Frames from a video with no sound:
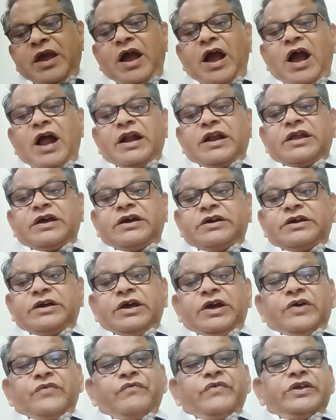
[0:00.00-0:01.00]
and
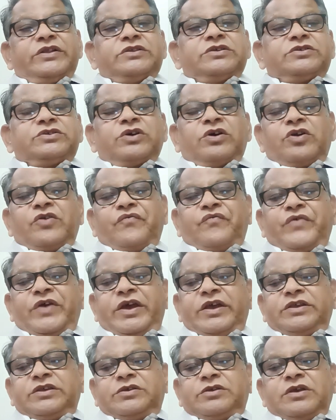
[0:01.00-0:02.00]
with third
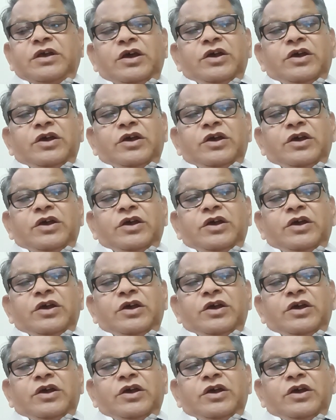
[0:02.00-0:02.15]
phase